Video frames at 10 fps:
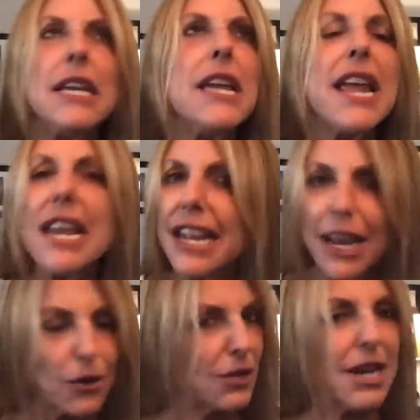
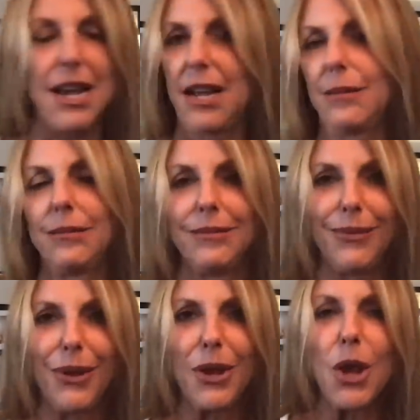Any other time,
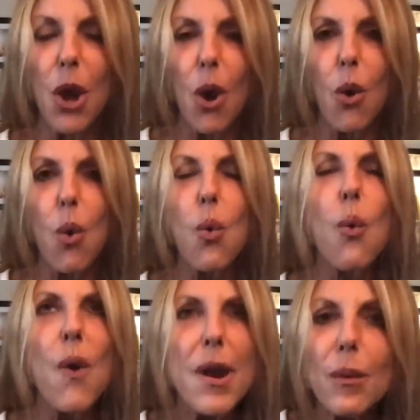
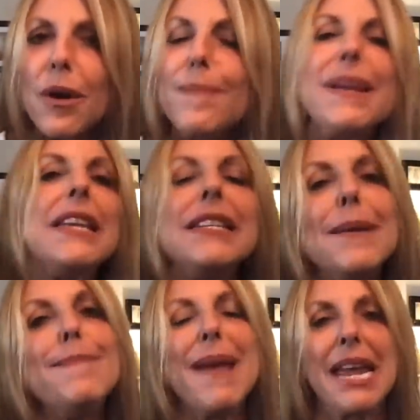we would be
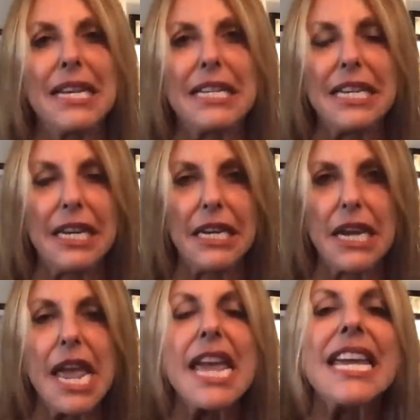
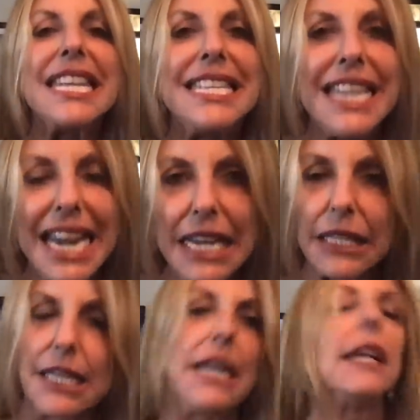demanding
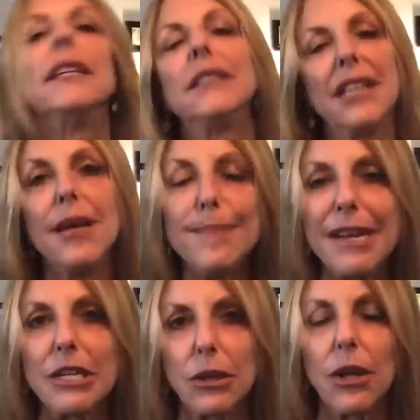daily
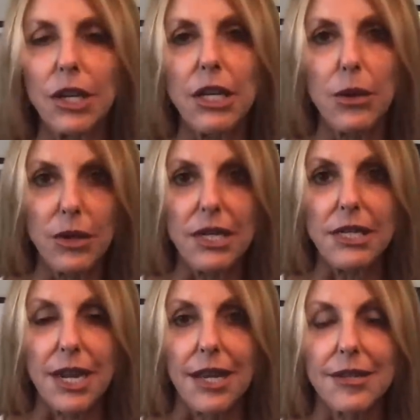mental acuity
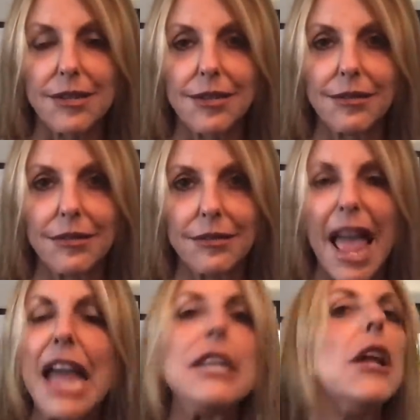tests.
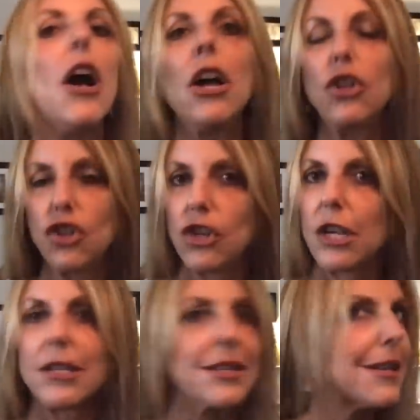And not
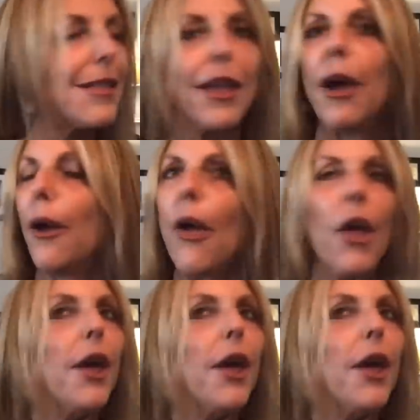just the